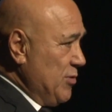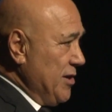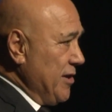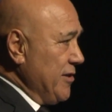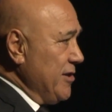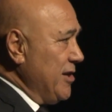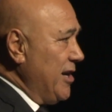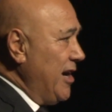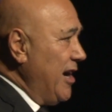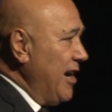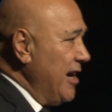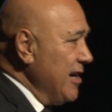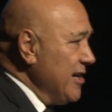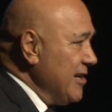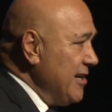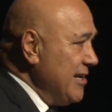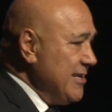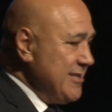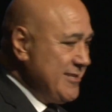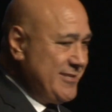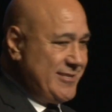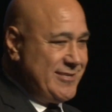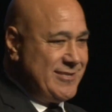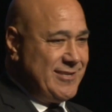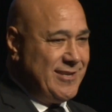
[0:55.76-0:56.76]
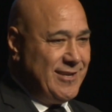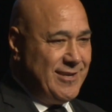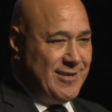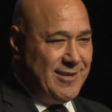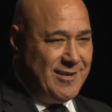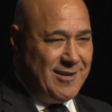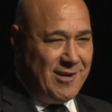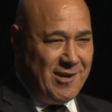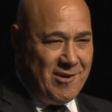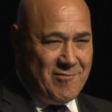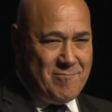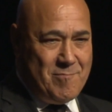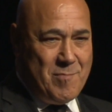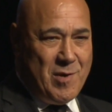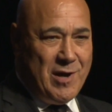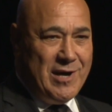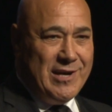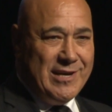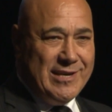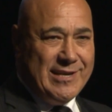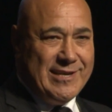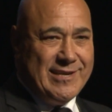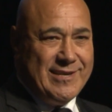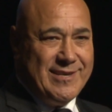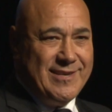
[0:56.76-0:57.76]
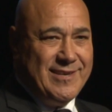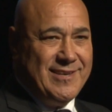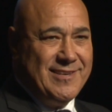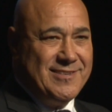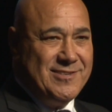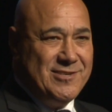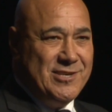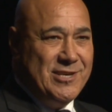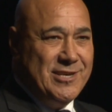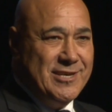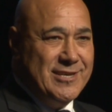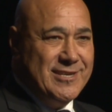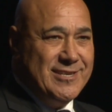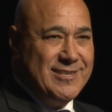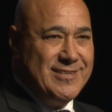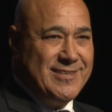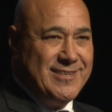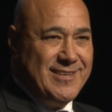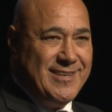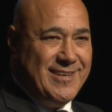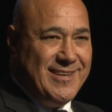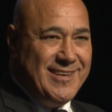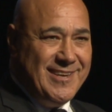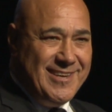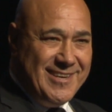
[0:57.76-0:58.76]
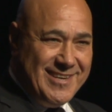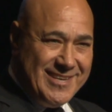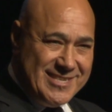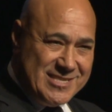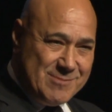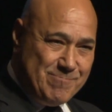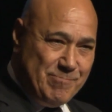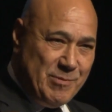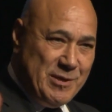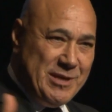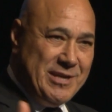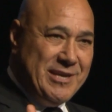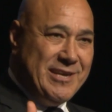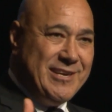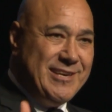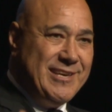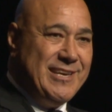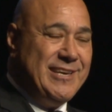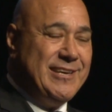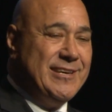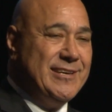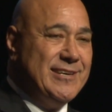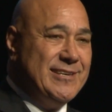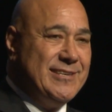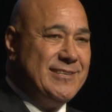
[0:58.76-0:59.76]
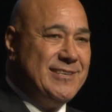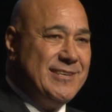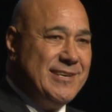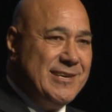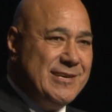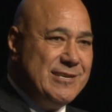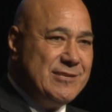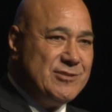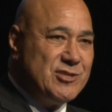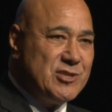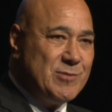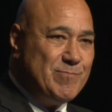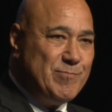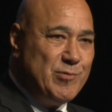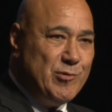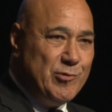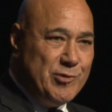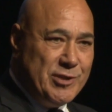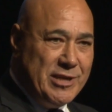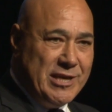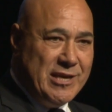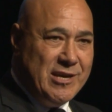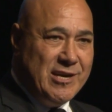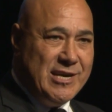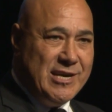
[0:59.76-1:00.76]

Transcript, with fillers: One of the highlights of my year is being here, supporting